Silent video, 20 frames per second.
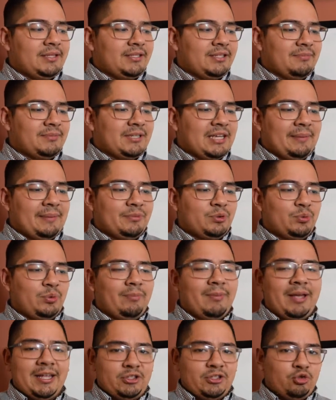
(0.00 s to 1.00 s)
sometimes we
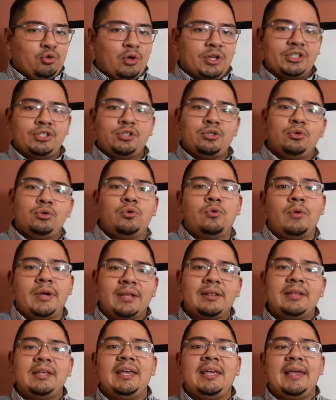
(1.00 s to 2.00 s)
might trust too
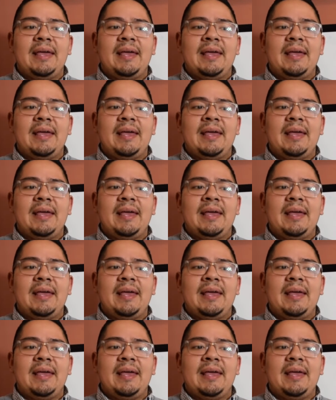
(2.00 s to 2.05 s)
quickly,